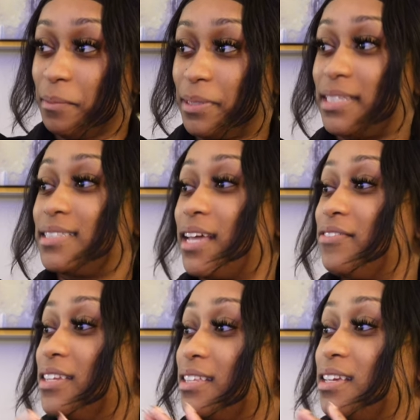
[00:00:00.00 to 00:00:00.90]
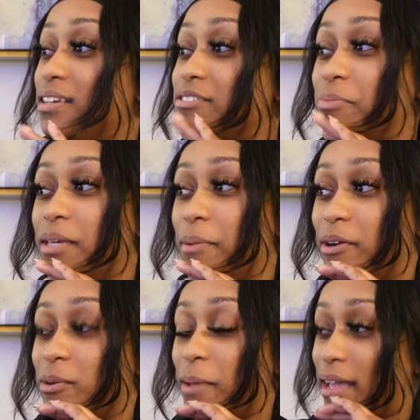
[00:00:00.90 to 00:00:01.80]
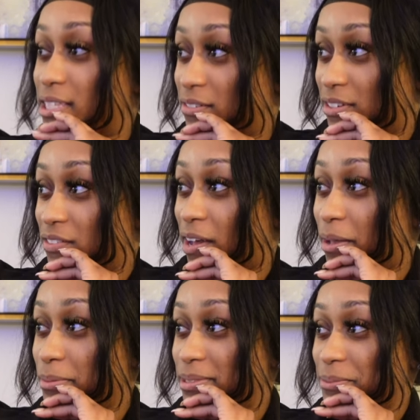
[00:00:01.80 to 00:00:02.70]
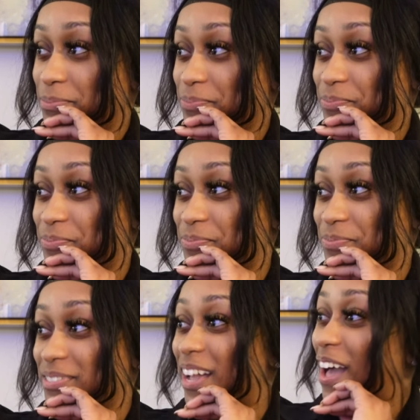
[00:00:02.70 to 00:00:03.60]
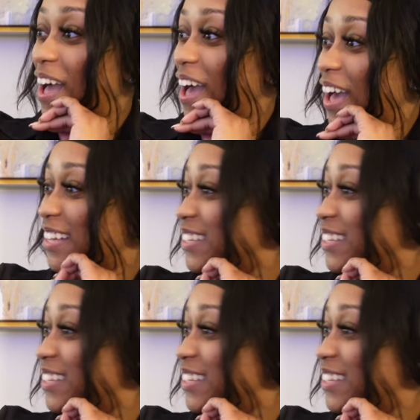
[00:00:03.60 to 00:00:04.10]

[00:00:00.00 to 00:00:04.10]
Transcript: But this definitely gives me paranormal activity vibes. Ah!